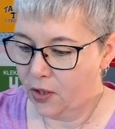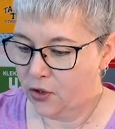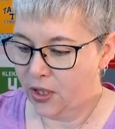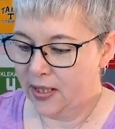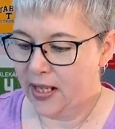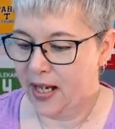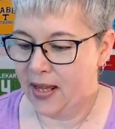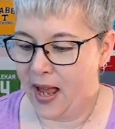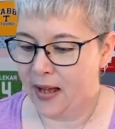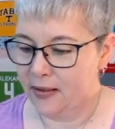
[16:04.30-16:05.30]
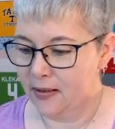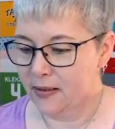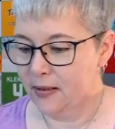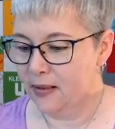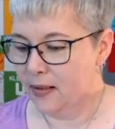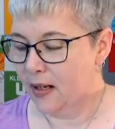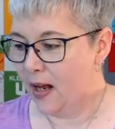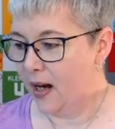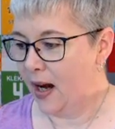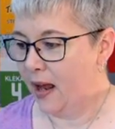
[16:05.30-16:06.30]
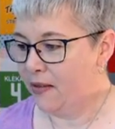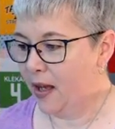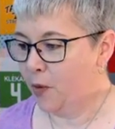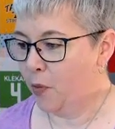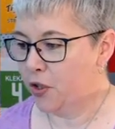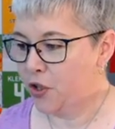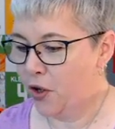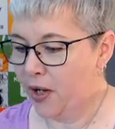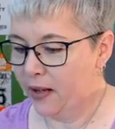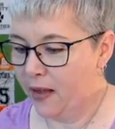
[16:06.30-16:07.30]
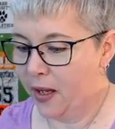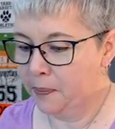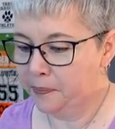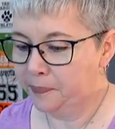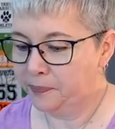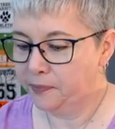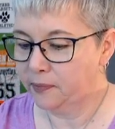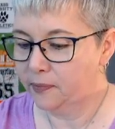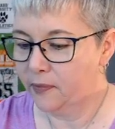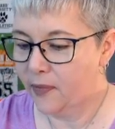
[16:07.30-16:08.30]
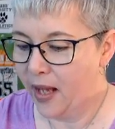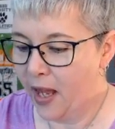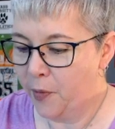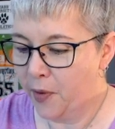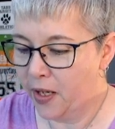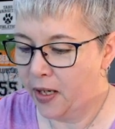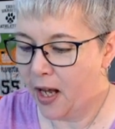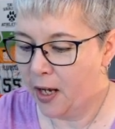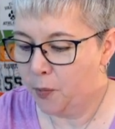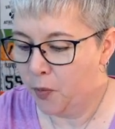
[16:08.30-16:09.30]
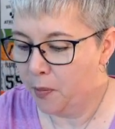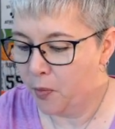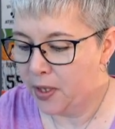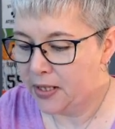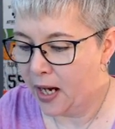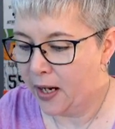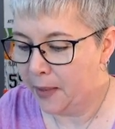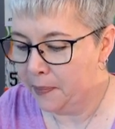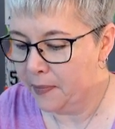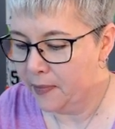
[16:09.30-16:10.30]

Just like that. And then we're turning them and we're going to cut them one more time.